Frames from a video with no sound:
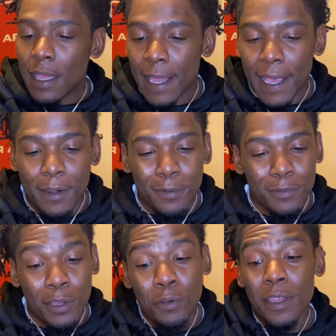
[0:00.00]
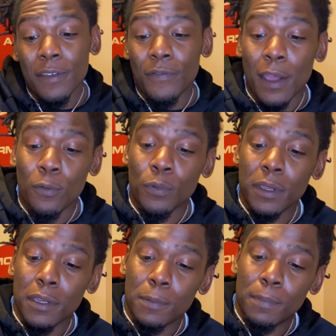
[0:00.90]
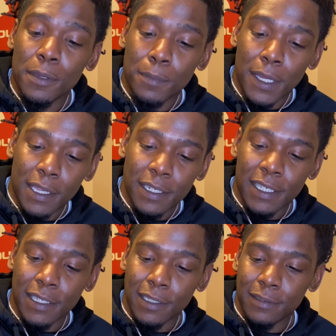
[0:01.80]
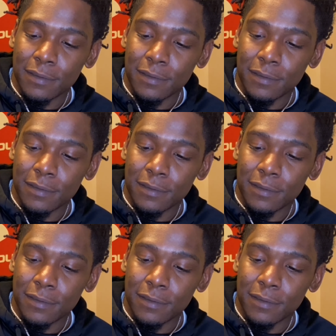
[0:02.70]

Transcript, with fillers: I don't know if I will put mine in.